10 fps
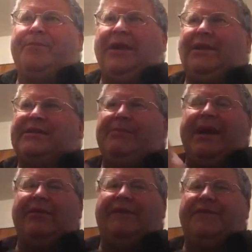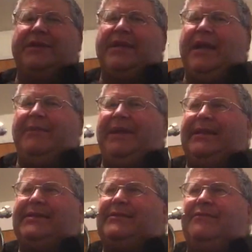It doesn't matter if the
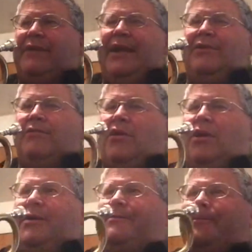timing's right or wrong,